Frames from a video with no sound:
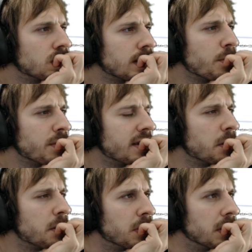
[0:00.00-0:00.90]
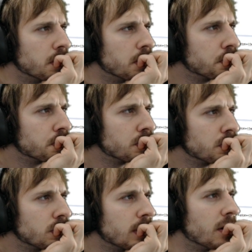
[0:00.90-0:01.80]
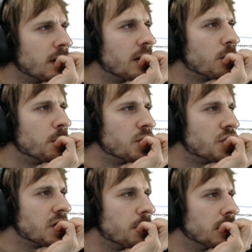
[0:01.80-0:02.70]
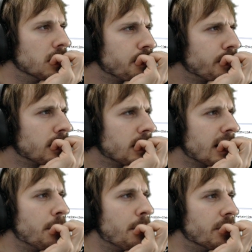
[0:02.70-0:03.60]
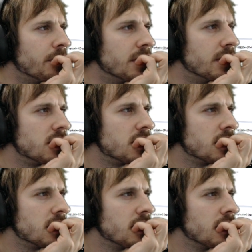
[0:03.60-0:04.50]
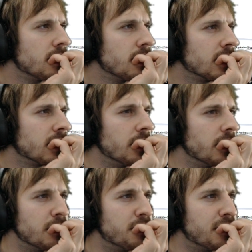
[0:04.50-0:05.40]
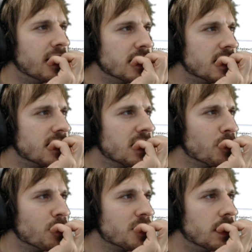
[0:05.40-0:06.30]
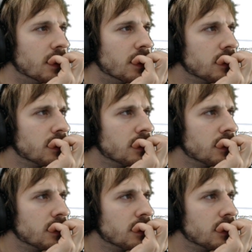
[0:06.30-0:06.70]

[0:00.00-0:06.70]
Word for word: Where would that be? No, that would be in general. Appearance. Color and fonts. Almost there.